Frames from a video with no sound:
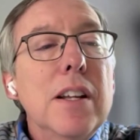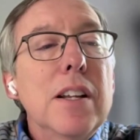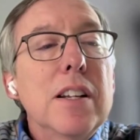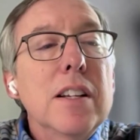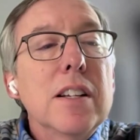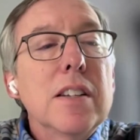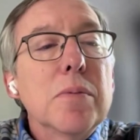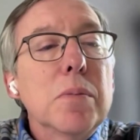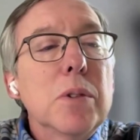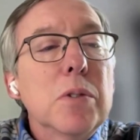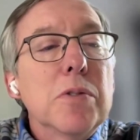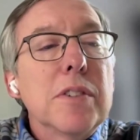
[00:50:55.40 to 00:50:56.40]

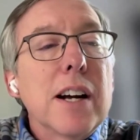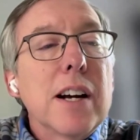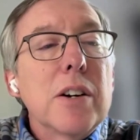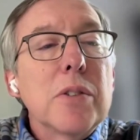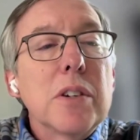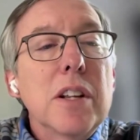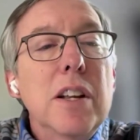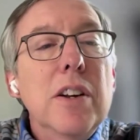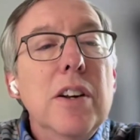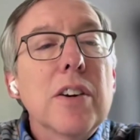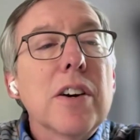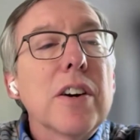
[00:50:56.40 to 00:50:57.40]
me move down
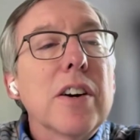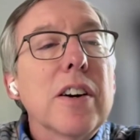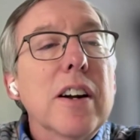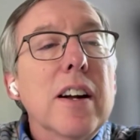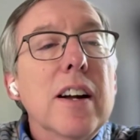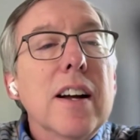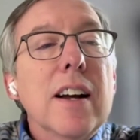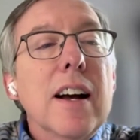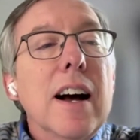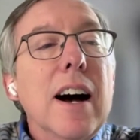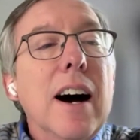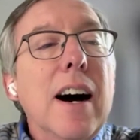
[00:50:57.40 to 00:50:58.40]
here,
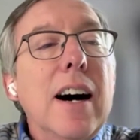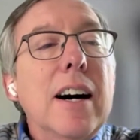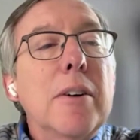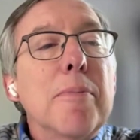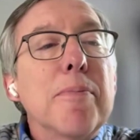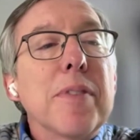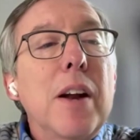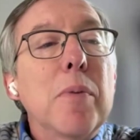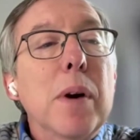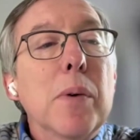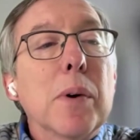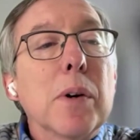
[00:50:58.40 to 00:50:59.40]

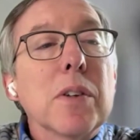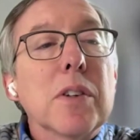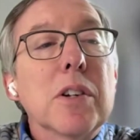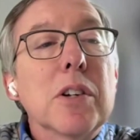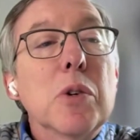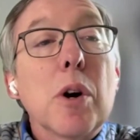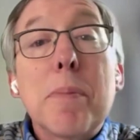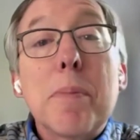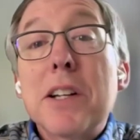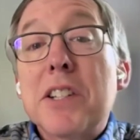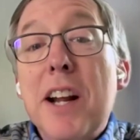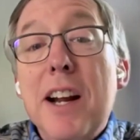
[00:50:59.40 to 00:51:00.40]
and we will do
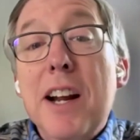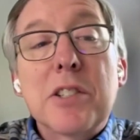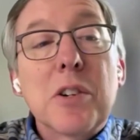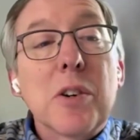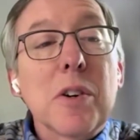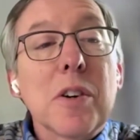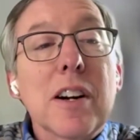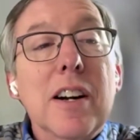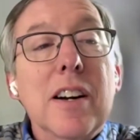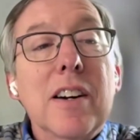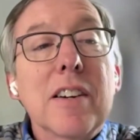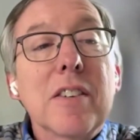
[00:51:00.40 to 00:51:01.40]
our best to
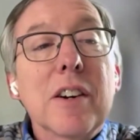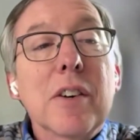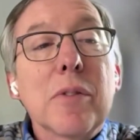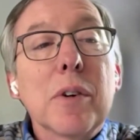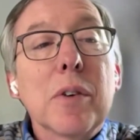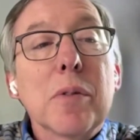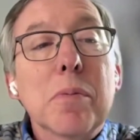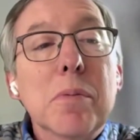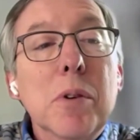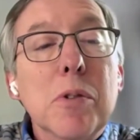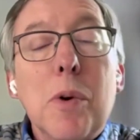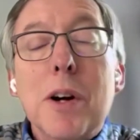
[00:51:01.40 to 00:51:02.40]
answer. We'll
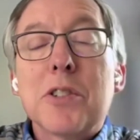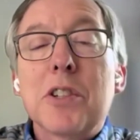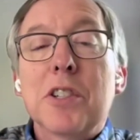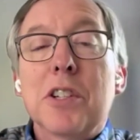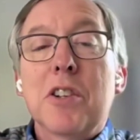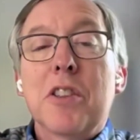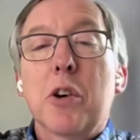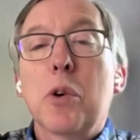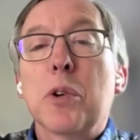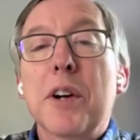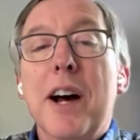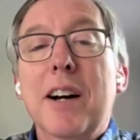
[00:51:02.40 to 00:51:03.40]
move questions into the